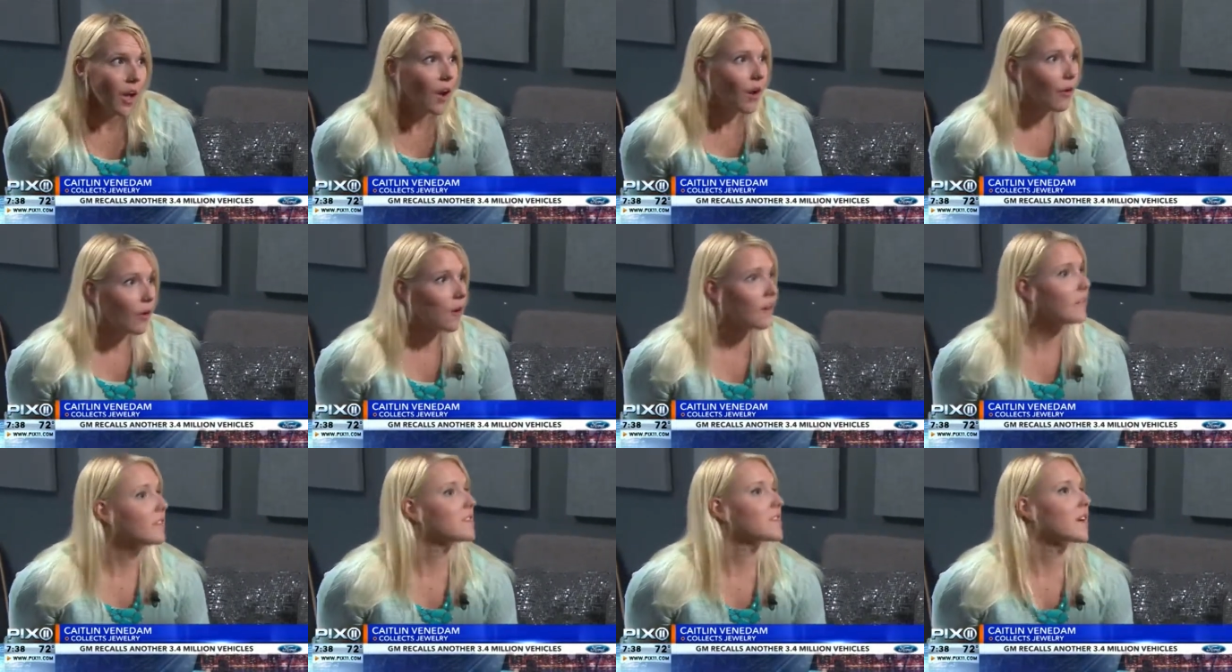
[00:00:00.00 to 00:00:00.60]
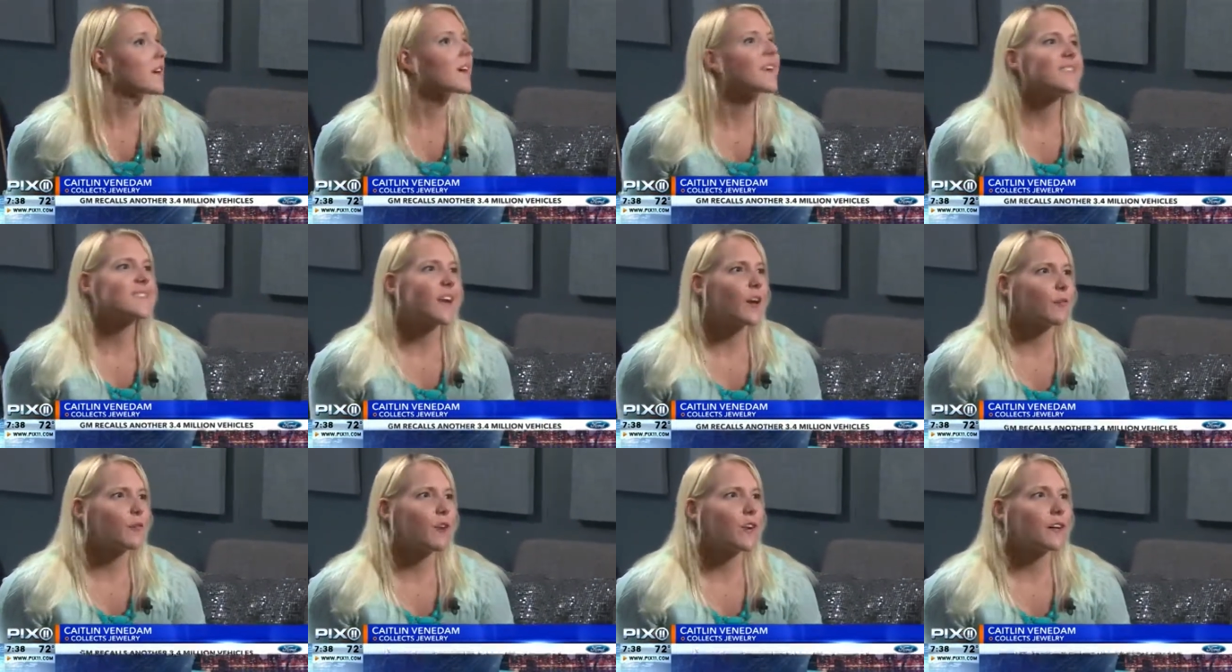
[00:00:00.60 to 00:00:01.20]
Or if it's like, is
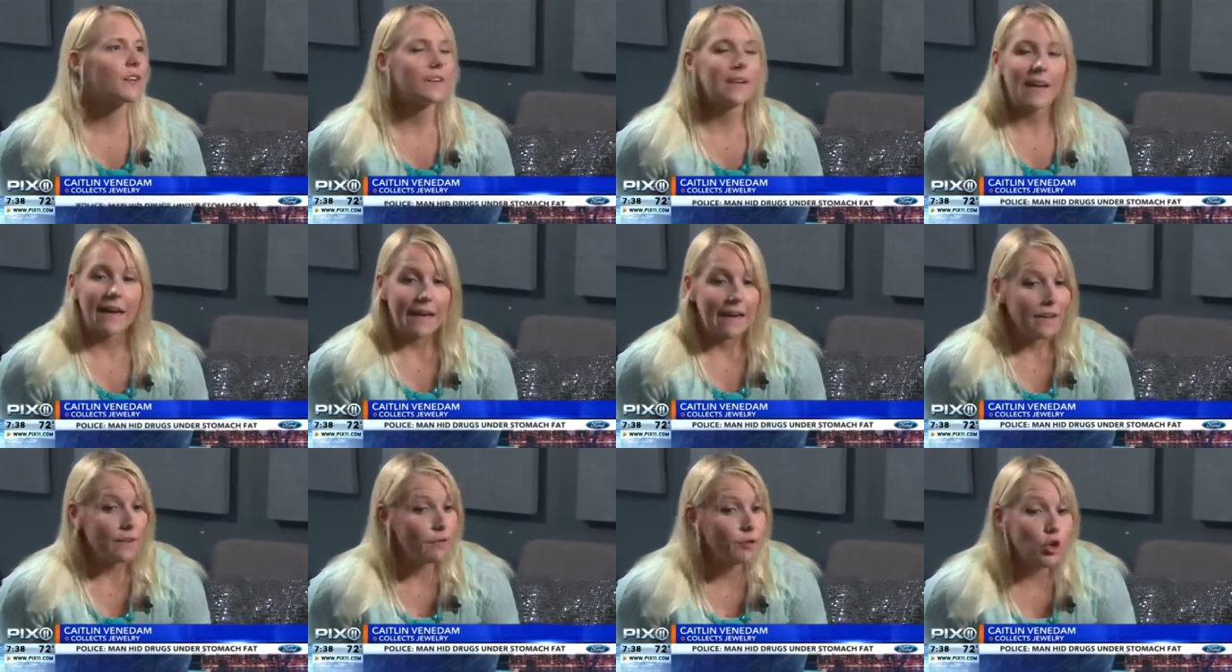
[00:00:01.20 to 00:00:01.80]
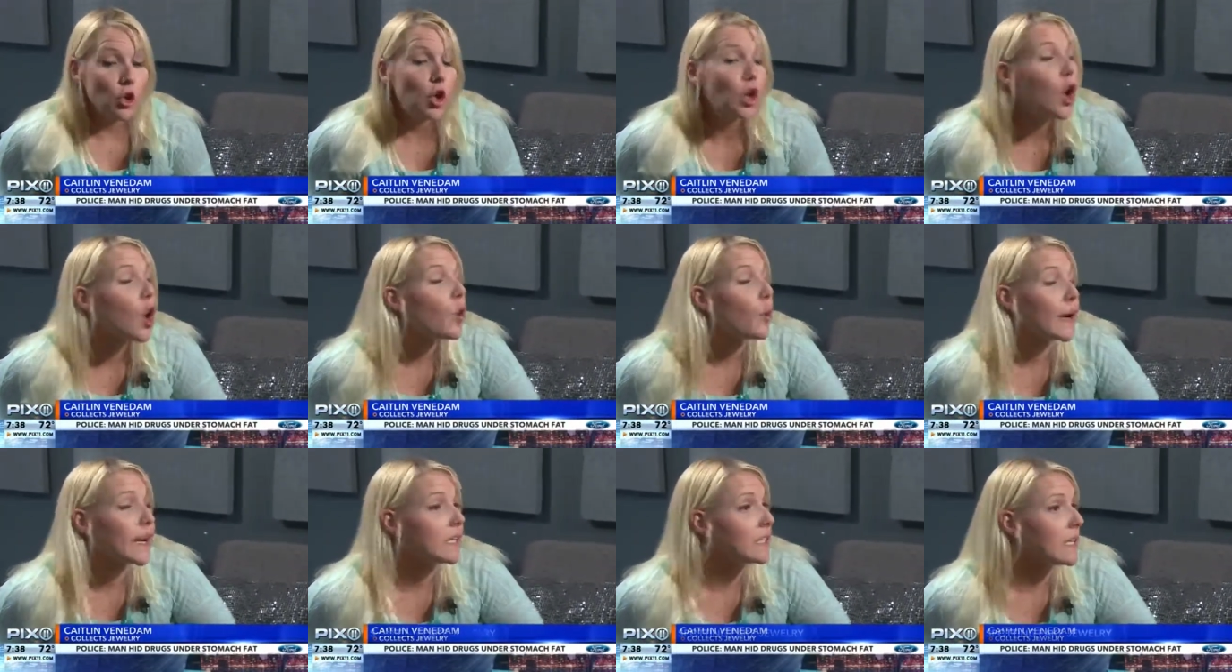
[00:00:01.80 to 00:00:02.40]
that real? I have
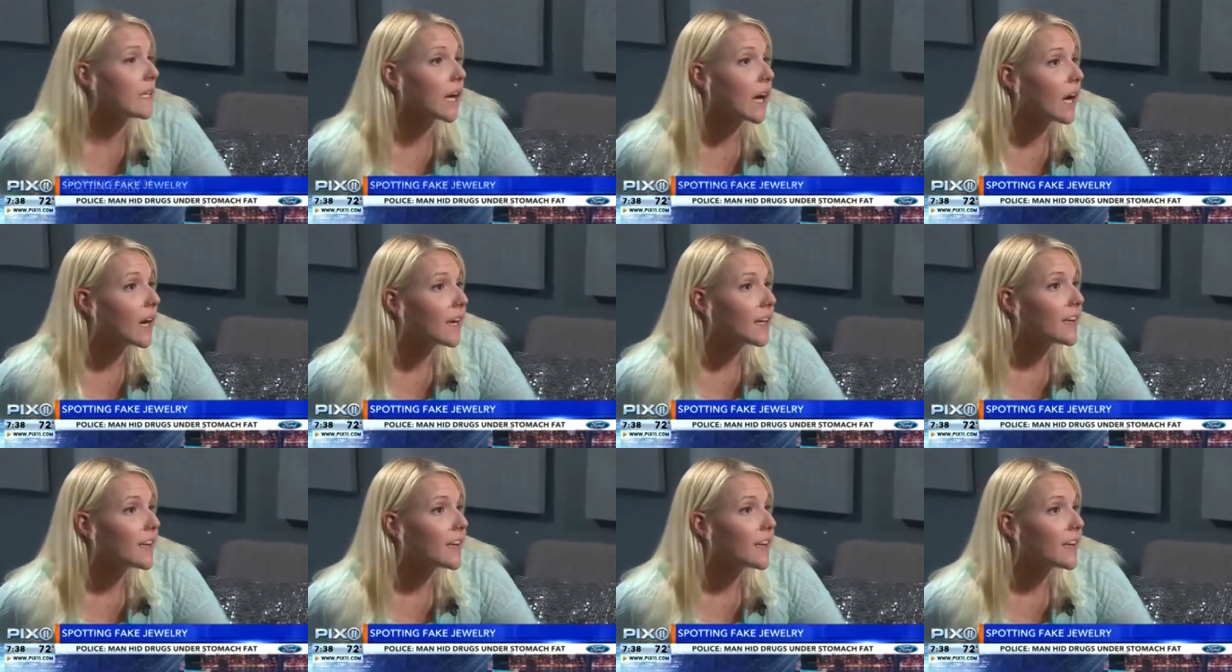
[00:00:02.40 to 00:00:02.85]
no idea.